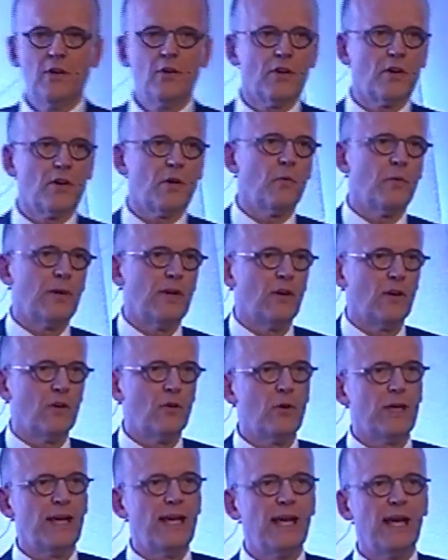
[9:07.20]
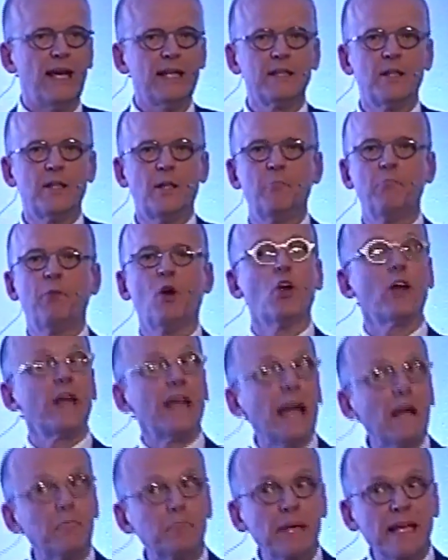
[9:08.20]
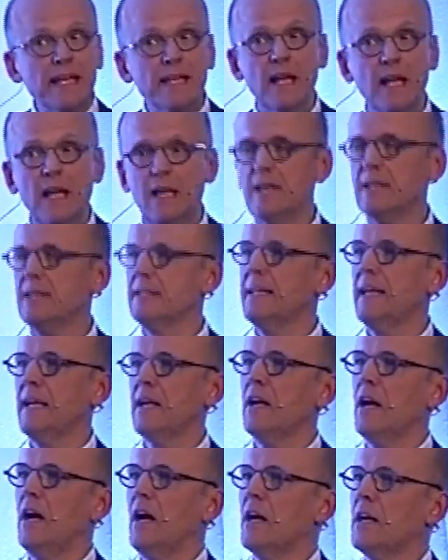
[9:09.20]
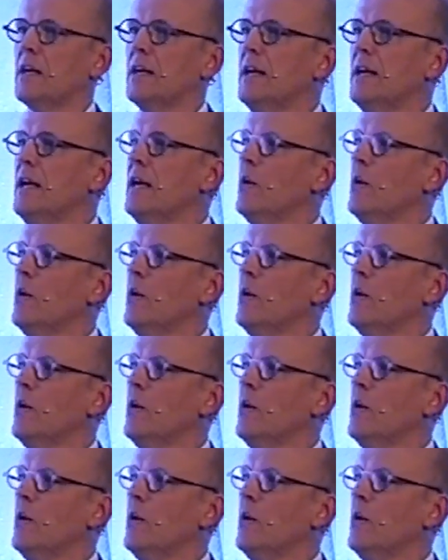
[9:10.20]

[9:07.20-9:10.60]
you're looking at per capita, there are